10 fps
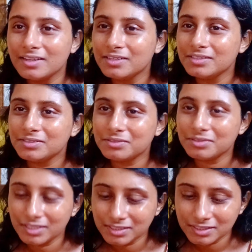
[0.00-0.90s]
So
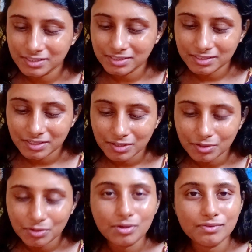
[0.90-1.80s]
I just
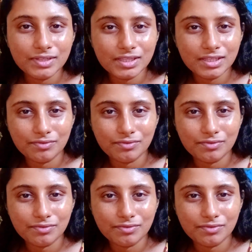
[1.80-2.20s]
go with the